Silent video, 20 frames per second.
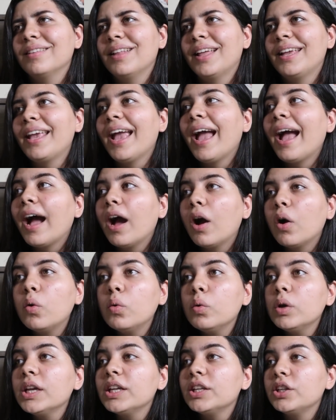like
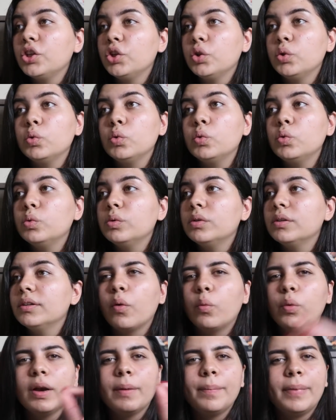how can you,
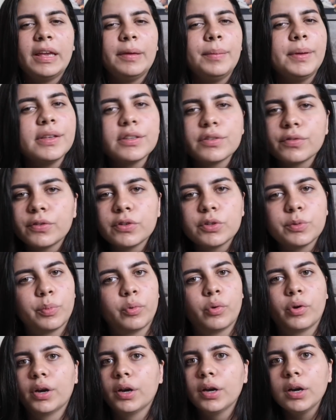when a baby is first
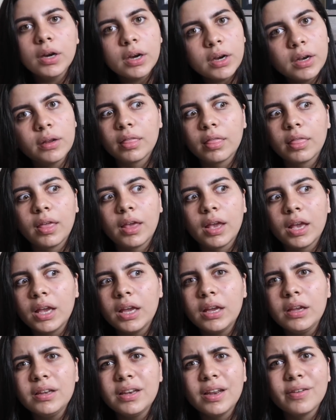born,
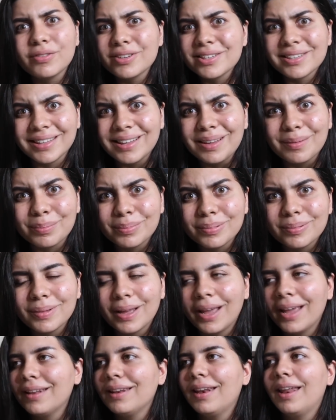they never sleep.
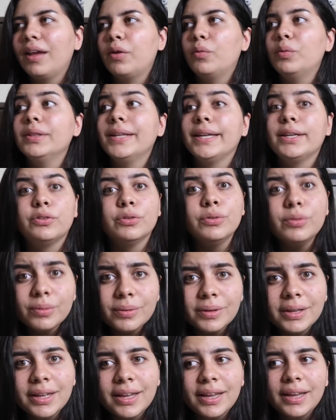And like when they
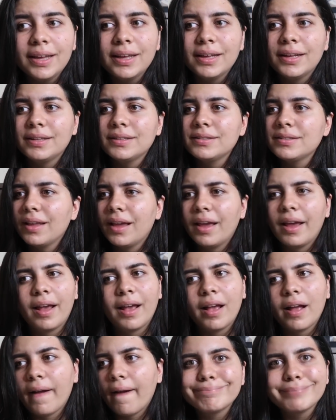do, it's
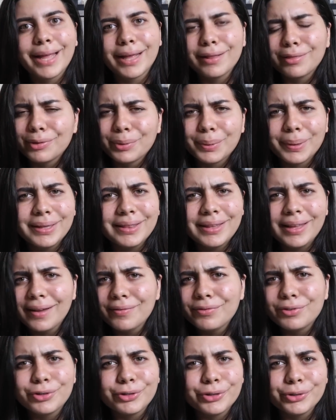like at 3 in the
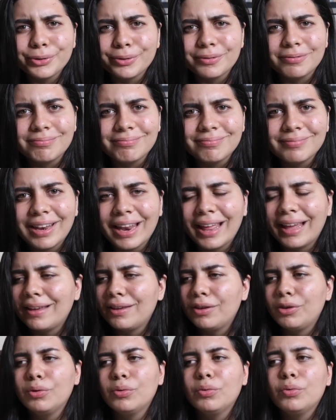afternoon,
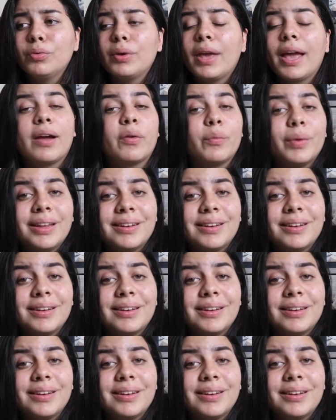like you can't